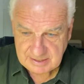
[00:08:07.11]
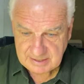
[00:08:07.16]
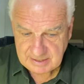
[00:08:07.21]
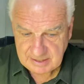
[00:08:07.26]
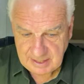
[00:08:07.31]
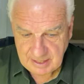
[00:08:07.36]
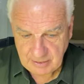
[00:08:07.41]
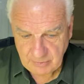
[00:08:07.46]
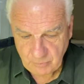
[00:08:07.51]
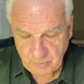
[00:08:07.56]

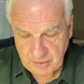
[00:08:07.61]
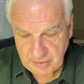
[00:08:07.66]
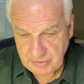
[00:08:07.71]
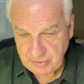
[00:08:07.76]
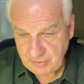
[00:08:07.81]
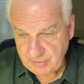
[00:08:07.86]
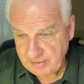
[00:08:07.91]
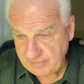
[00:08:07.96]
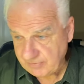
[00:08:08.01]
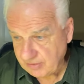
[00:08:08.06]
not whether
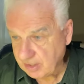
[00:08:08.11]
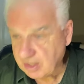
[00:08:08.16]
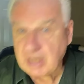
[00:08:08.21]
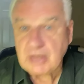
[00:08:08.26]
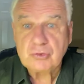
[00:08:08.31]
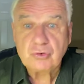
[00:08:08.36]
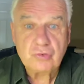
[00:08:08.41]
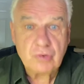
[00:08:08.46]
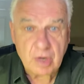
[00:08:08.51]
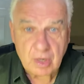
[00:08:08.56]
you ever
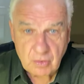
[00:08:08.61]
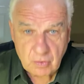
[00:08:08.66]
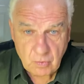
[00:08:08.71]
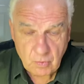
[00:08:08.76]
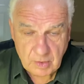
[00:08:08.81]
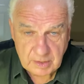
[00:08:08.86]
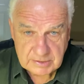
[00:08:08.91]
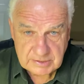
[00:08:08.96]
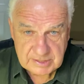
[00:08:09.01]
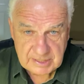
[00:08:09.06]
got drunk
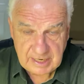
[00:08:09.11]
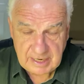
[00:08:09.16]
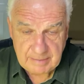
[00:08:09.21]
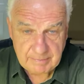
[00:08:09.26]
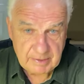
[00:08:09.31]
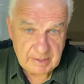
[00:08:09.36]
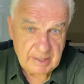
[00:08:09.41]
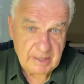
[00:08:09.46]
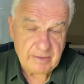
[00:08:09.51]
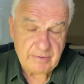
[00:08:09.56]
one time
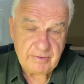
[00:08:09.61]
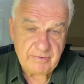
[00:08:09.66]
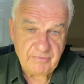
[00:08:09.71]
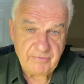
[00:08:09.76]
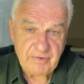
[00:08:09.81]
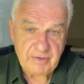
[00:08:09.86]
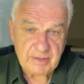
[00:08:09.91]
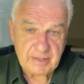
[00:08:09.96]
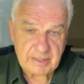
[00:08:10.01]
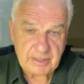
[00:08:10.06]
and now you
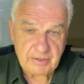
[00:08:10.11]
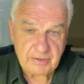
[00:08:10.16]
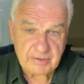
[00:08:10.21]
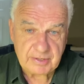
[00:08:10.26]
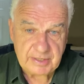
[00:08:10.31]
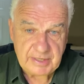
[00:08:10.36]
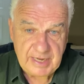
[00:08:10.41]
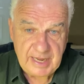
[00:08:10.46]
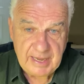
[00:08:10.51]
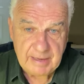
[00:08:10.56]
feel like you're
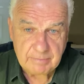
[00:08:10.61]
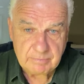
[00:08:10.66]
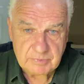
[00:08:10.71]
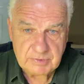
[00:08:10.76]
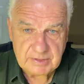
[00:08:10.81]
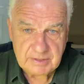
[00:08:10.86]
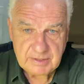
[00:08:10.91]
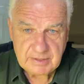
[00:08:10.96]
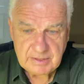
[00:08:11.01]
condemned.